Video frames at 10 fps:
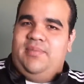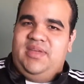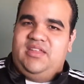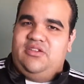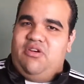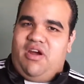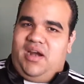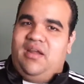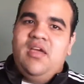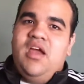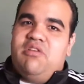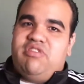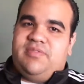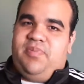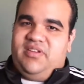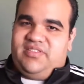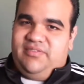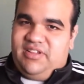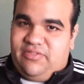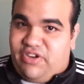mean, you are
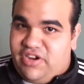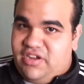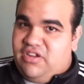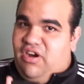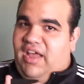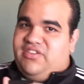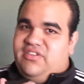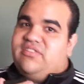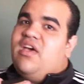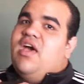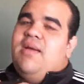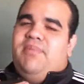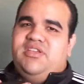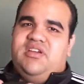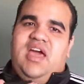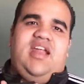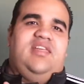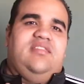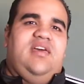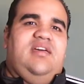responsible for your actions. But you
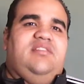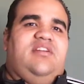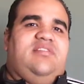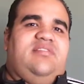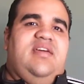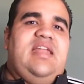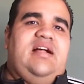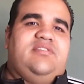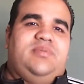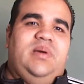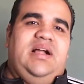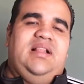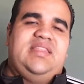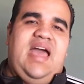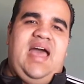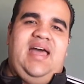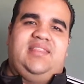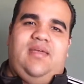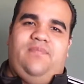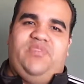gotta understand as well that
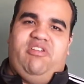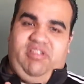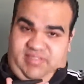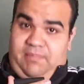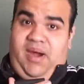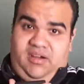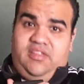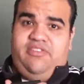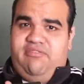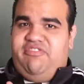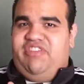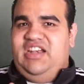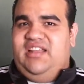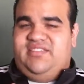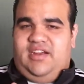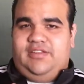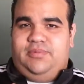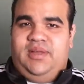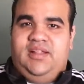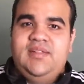there is a part of the freelancer as
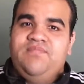well.